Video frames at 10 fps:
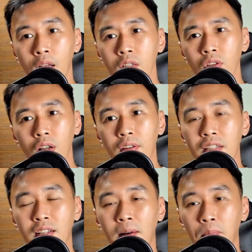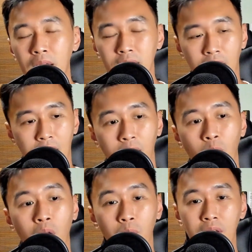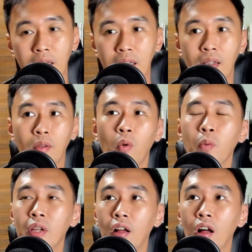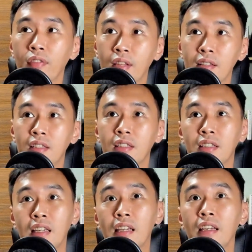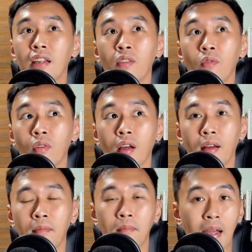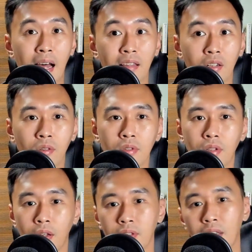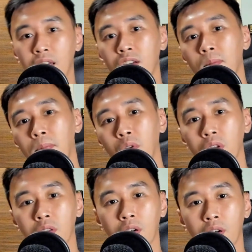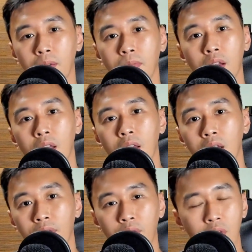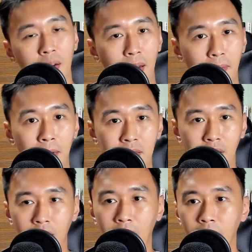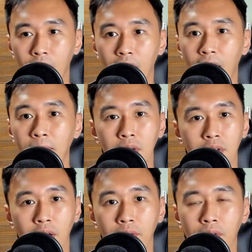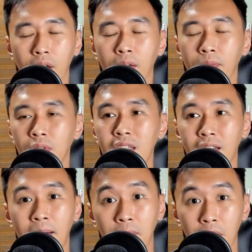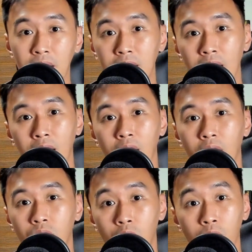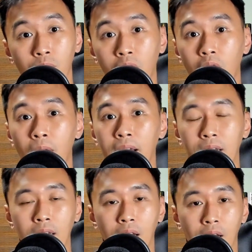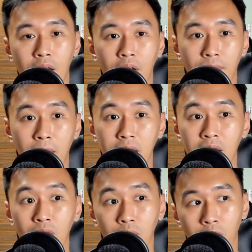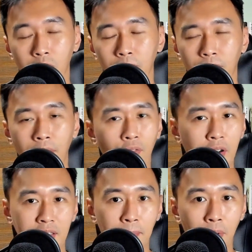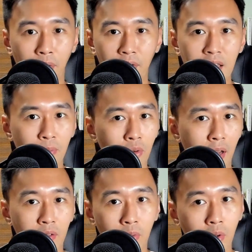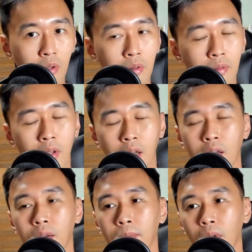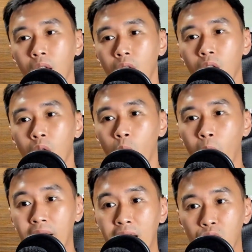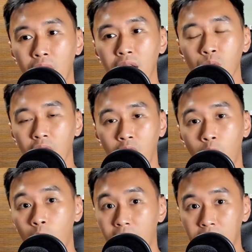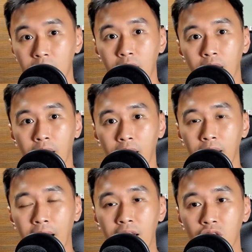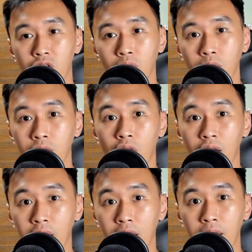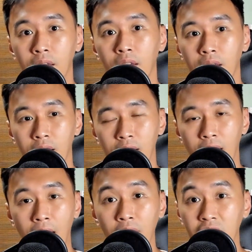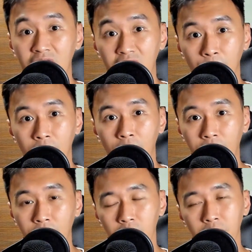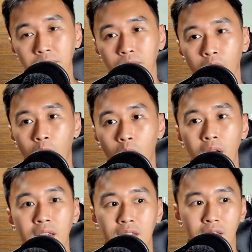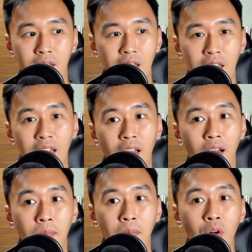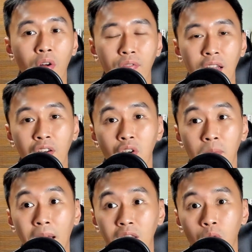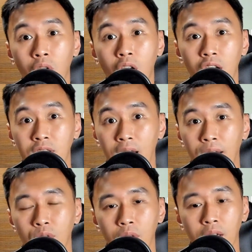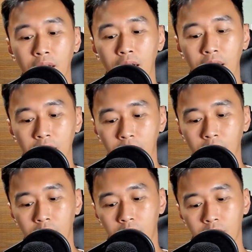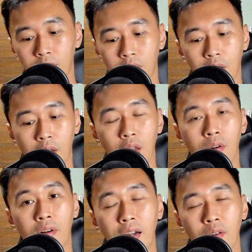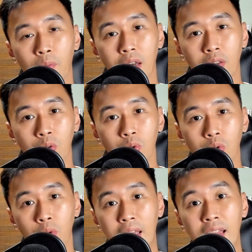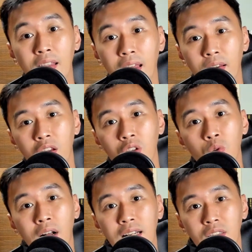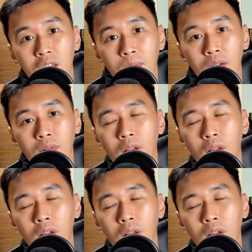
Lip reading: So a lot of these companies are what we often see in my articles on steadycompounding.com. If you read about MasterCard or Amazon, these companies don't require a lot of money to grow. For example, Facebook and Google, when they try to acquire an additional dollar in advertisement revenue, what is the amount of incremental cost they have to incur, right, when to gain that new customer?